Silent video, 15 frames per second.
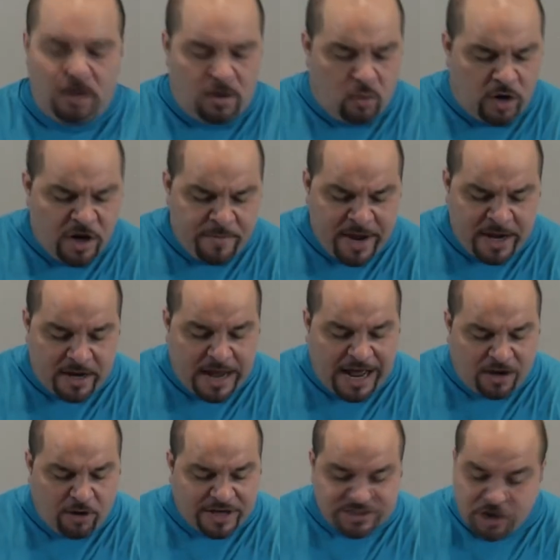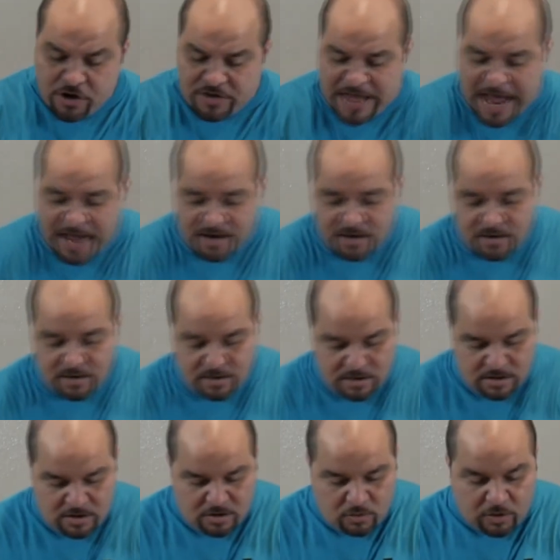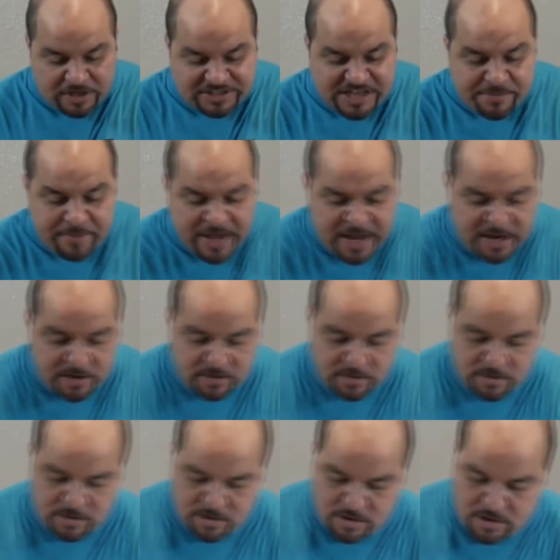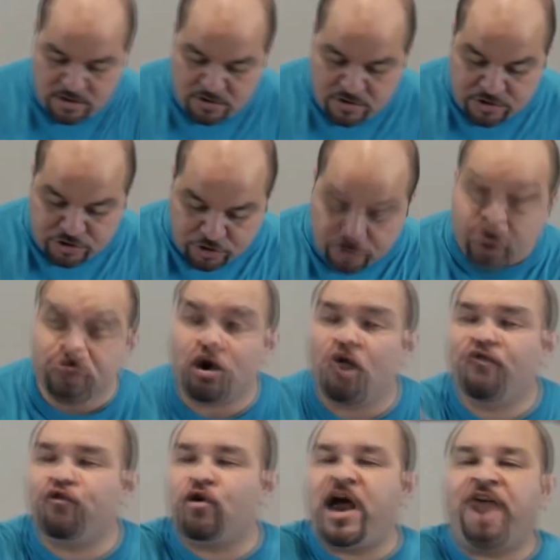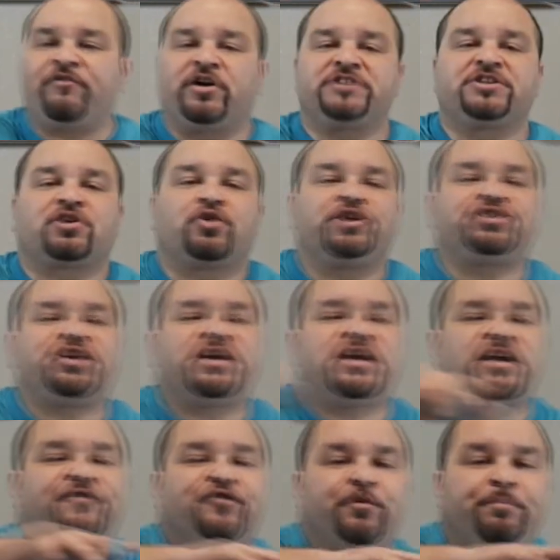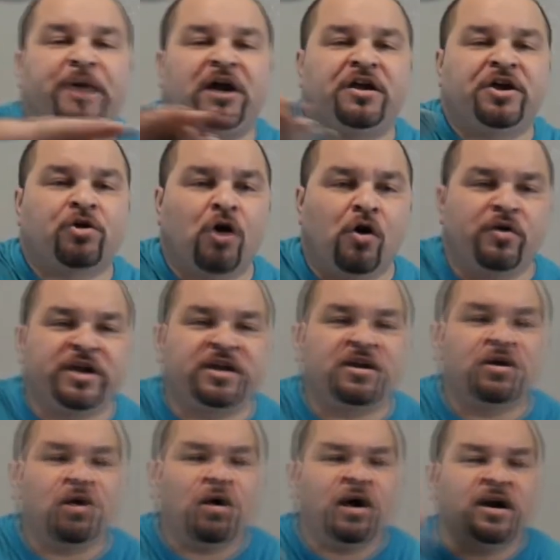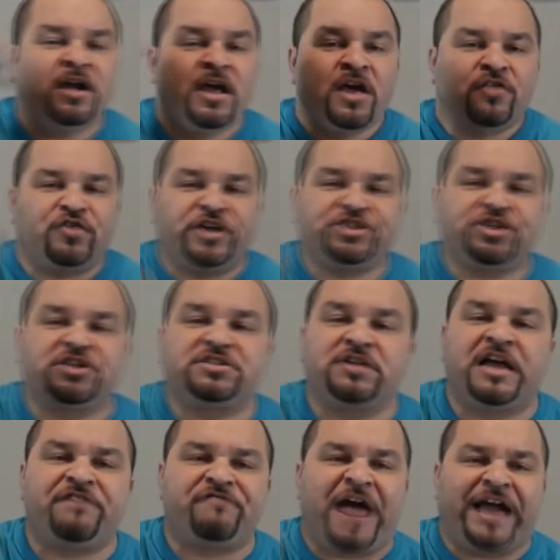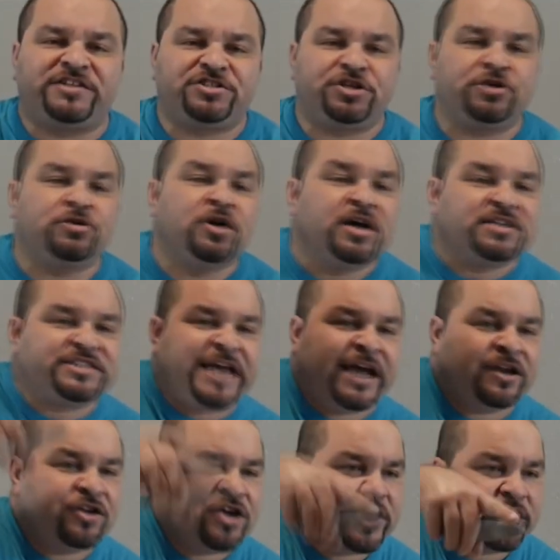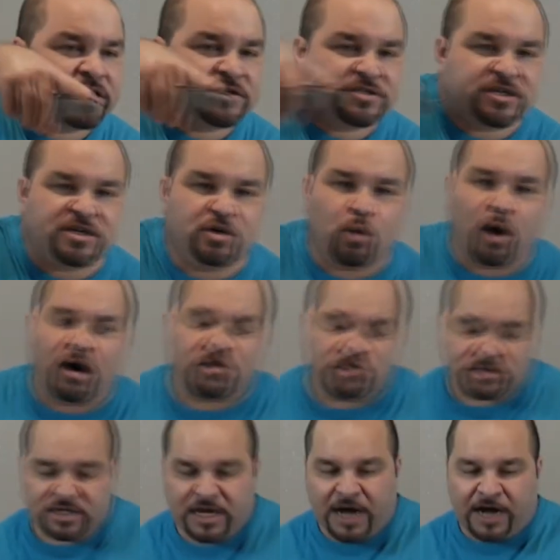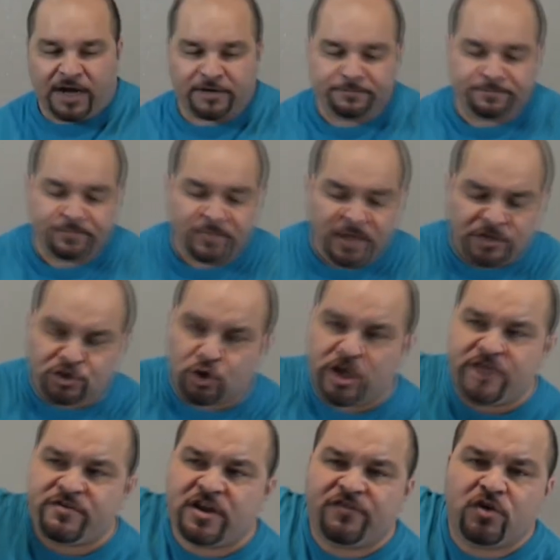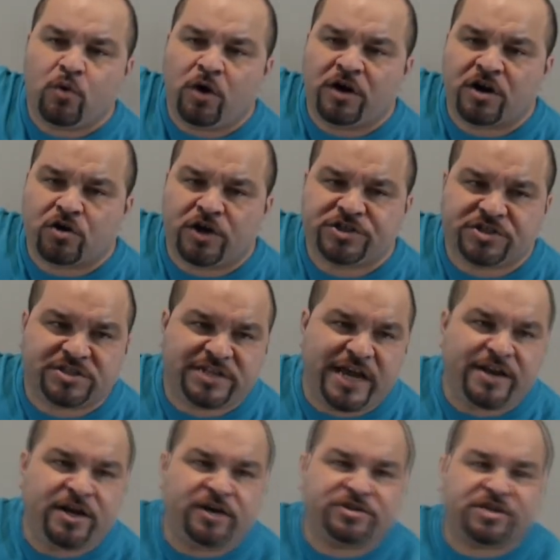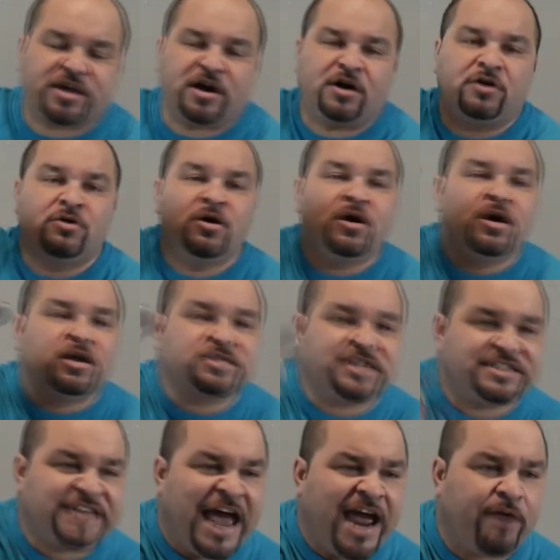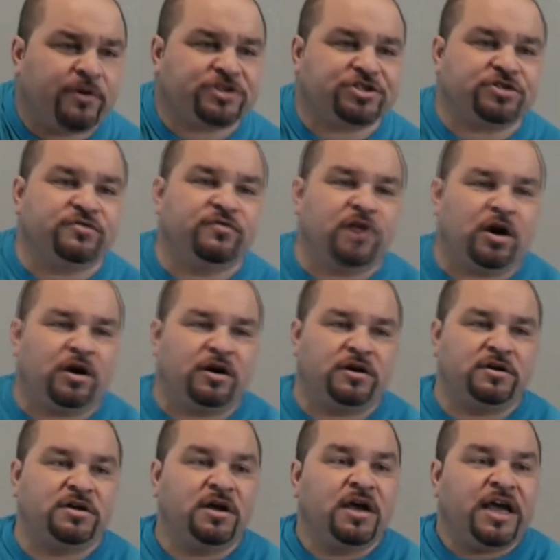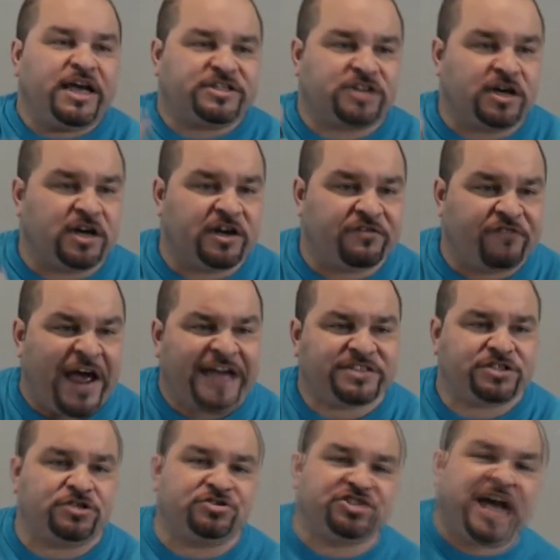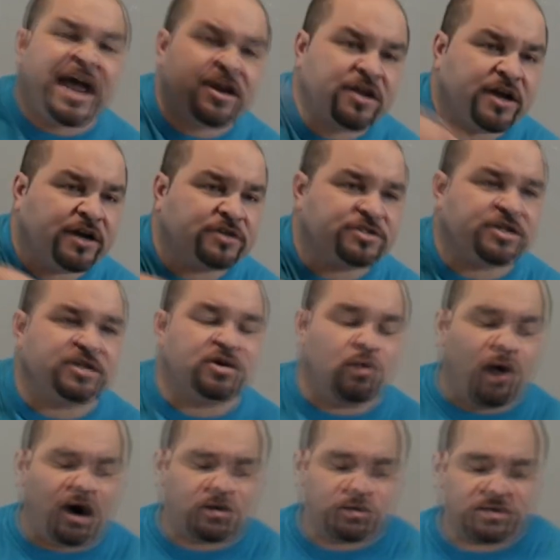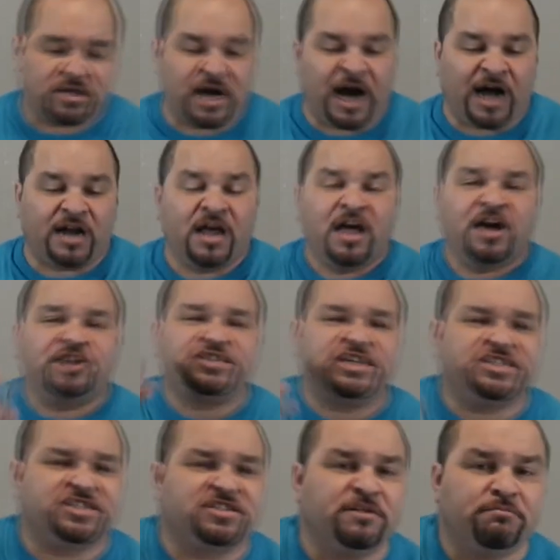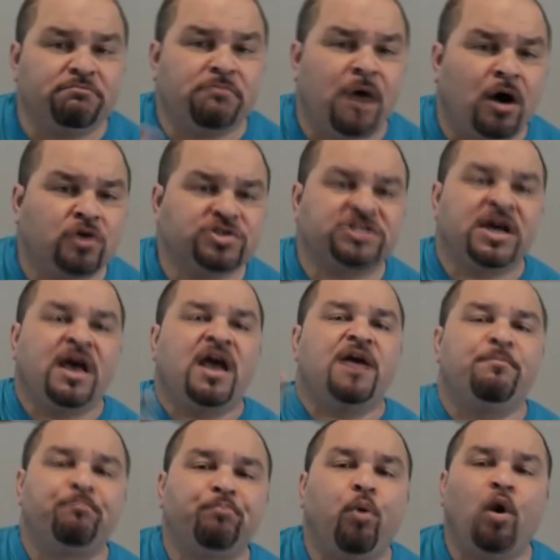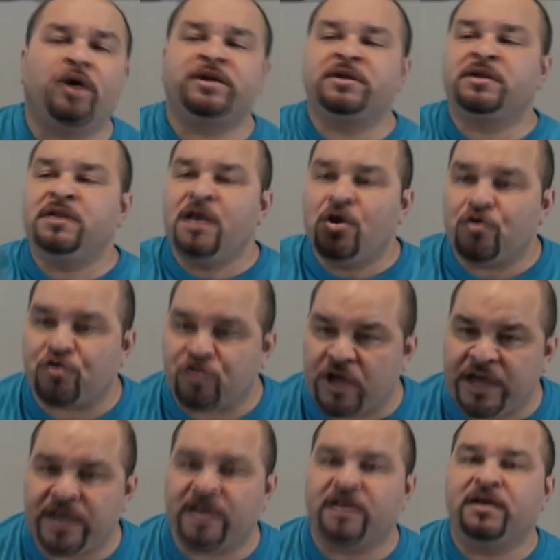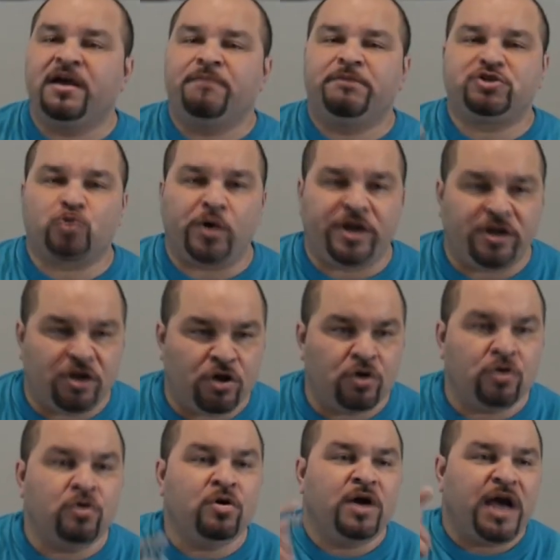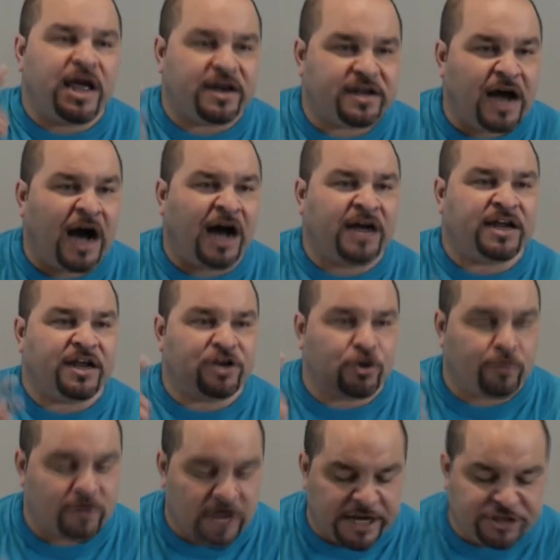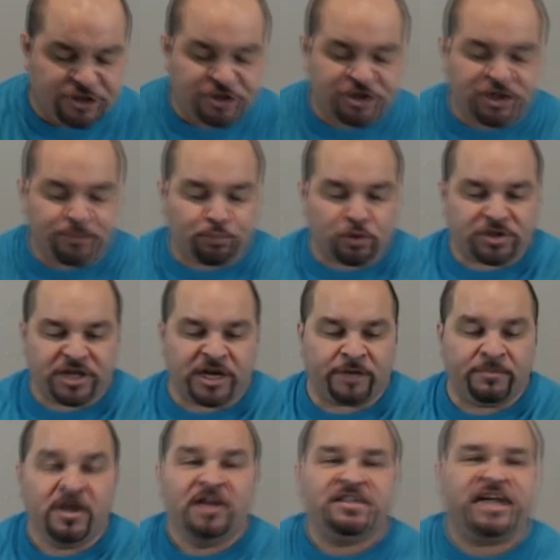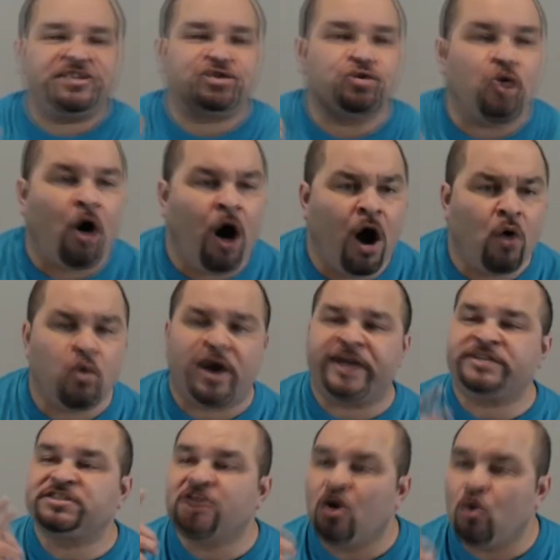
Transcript: what do you mean? How do I do that? What does it mean? So you'll know forever as a Christian, and if you're barely growing in the Lord, this should advance you ten years in your walk with God. So even if you weren't a Christian ten years ago, Today, what you've learned is going to advance you 10 years in your walk with God because this is the most important thing between you and God and your relationship with Him that you always